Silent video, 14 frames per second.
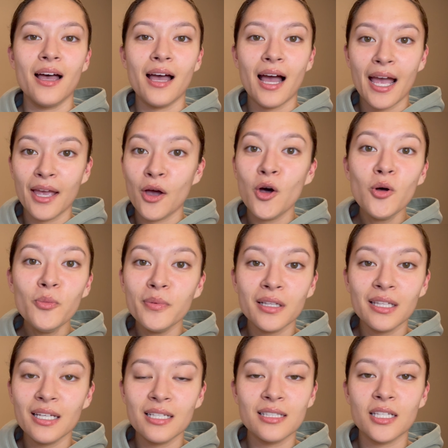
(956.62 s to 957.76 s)
I hope at
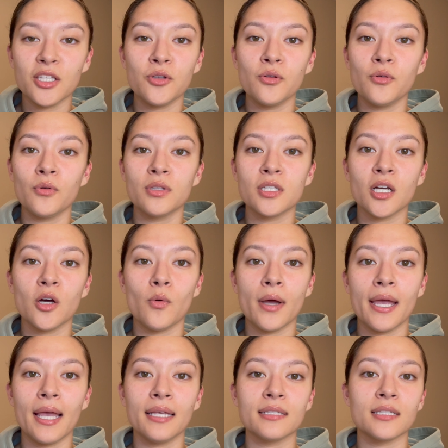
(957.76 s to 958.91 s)
least that you took
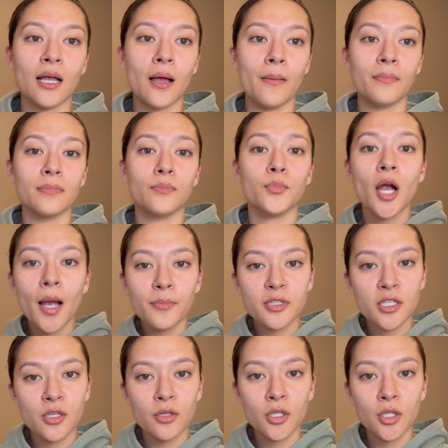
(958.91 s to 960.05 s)
away some prompts that
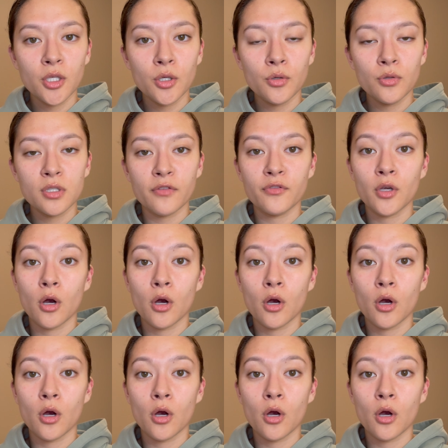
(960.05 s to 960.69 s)
you could use if you're